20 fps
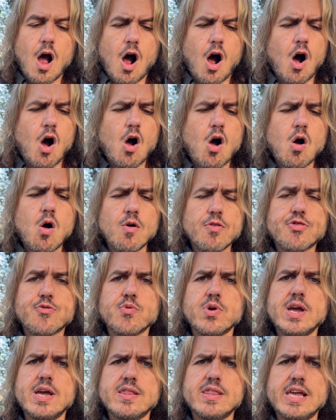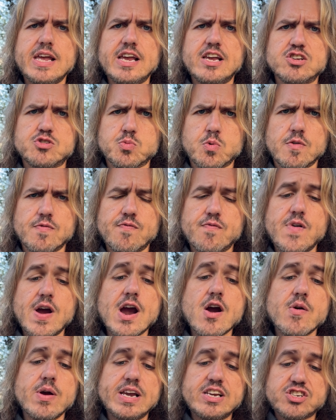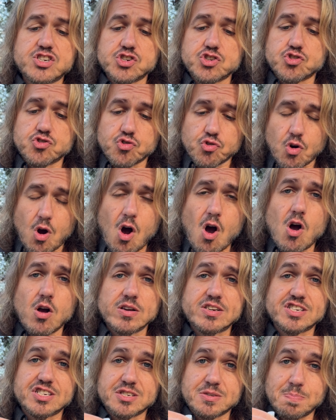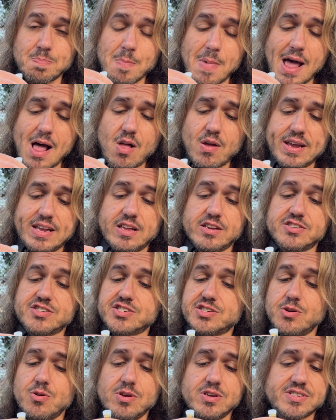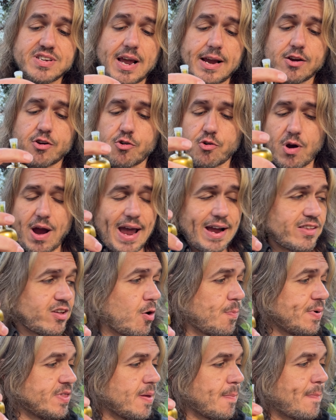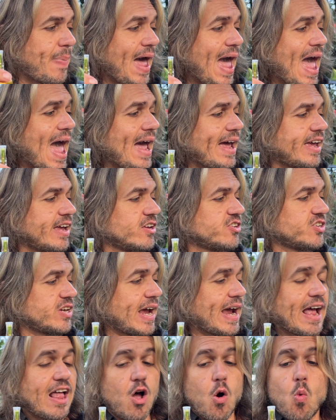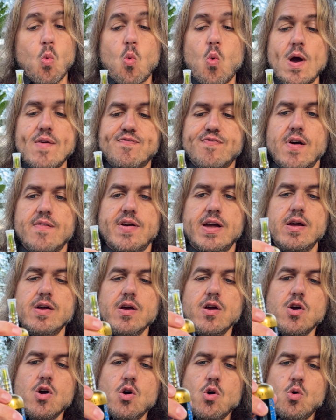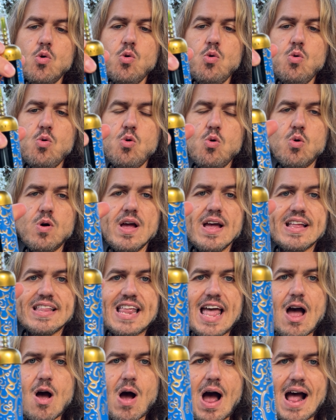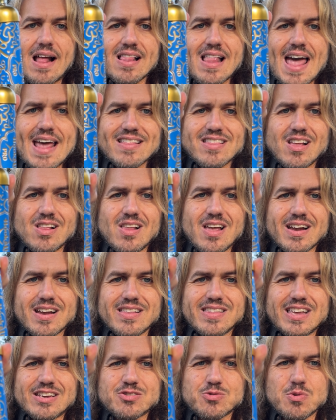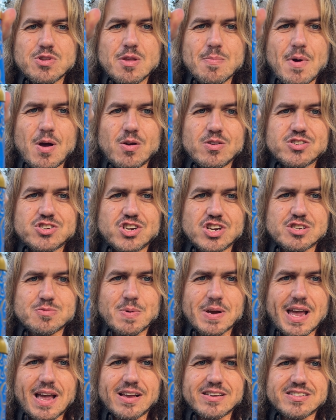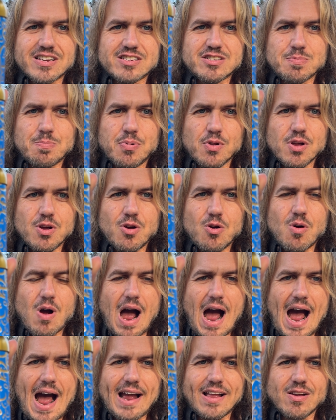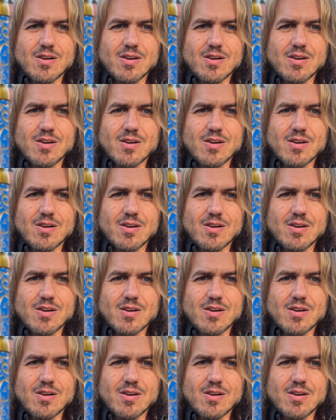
All 3 of these were very strong smelling. As soon as I cracked open the package, I got a whiff of it. Ooh. Now, I like the look of this one the most just because it's blue. I